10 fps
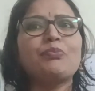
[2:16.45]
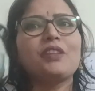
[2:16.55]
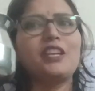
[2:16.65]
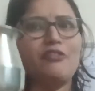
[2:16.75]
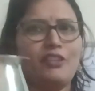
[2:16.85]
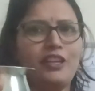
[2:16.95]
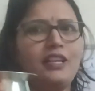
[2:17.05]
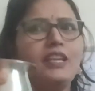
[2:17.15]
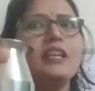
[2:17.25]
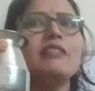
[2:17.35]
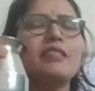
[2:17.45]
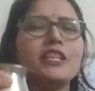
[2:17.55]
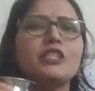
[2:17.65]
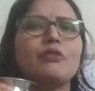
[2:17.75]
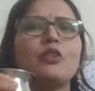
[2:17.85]
Definitely
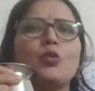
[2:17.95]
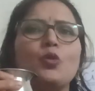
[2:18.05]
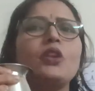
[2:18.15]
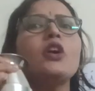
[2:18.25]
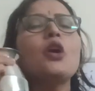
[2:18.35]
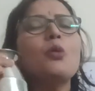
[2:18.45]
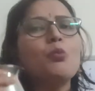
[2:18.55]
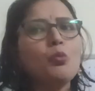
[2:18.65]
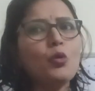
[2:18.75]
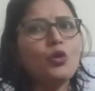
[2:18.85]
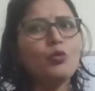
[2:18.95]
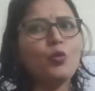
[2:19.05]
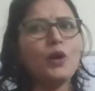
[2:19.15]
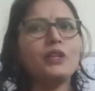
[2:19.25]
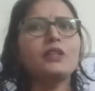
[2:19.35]
this will hold more
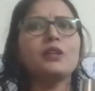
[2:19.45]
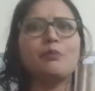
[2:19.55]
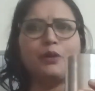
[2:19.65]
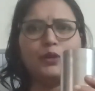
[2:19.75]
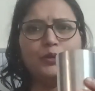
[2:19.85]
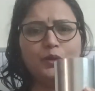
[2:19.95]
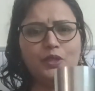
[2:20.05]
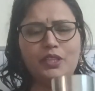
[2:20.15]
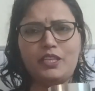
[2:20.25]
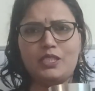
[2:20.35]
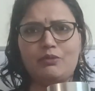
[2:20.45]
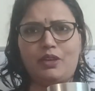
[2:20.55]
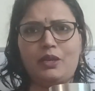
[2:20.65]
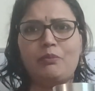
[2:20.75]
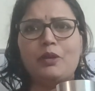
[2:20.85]
water compared to this one
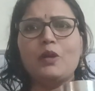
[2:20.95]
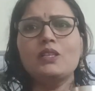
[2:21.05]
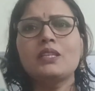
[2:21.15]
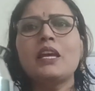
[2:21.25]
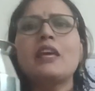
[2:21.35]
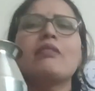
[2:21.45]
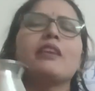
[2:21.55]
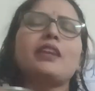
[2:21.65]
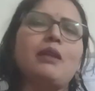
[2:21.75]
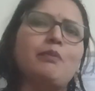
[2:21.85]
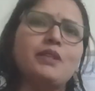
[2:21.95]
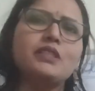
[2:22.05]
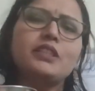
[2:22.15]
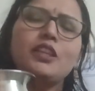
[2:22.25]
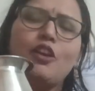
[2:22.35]
because the
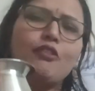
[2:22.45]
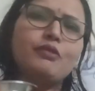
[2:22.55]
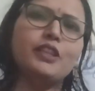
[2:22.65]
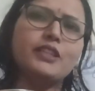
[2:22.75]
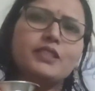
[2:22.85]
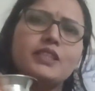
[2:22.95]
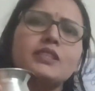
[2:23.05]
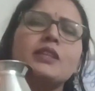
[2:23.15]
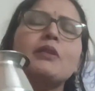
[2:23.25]
capacity of this is